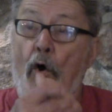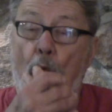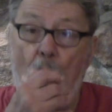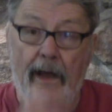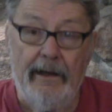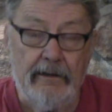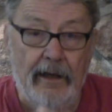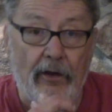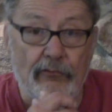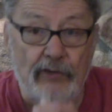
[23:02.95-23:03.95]

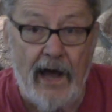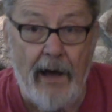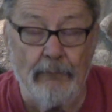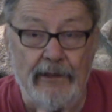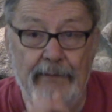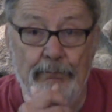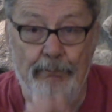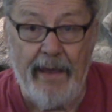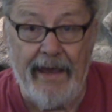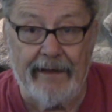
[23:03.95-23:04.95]
whitetails commonly
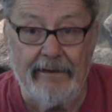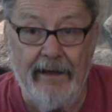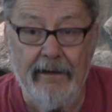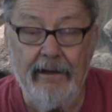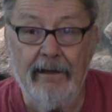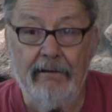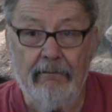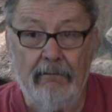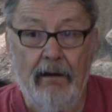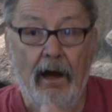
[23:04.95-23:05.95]
bed
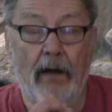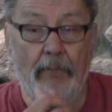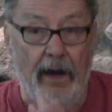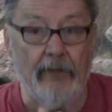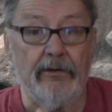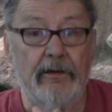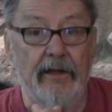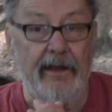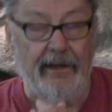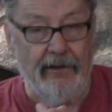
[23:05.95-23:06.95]
amongst
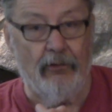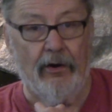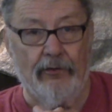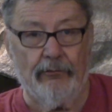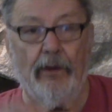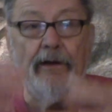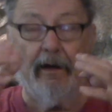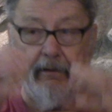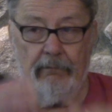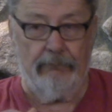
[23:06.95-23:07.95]
the acorns when
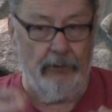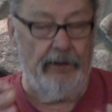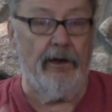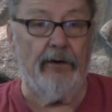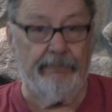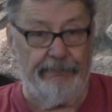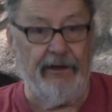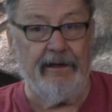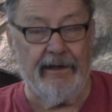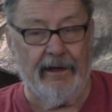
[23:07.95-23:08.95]
they're
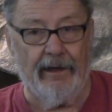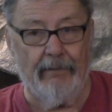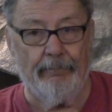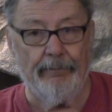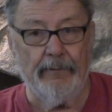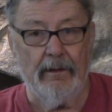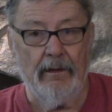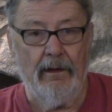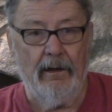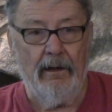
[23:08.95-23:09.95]
feeding on
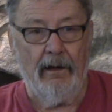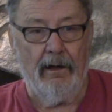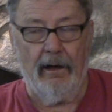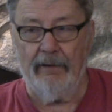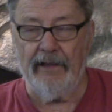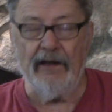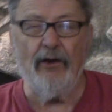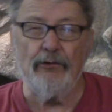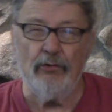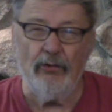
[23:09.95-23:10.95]
them. They
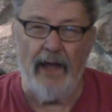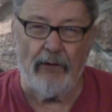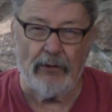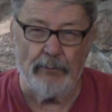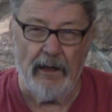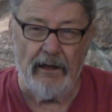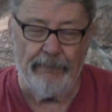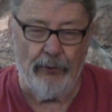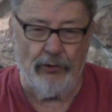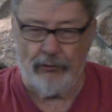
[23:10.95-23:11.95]
don't do that with many
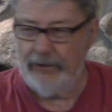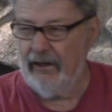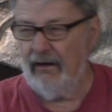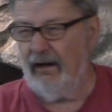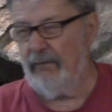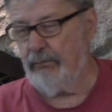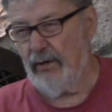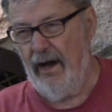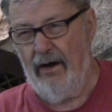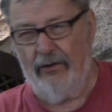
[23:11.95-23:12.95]
foods. When they're on
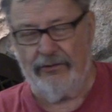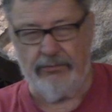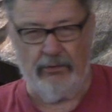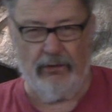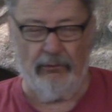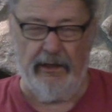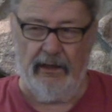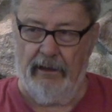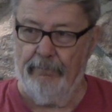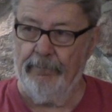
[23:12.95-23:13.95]
browse, where we
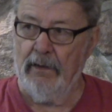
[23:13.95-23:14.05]
hunt,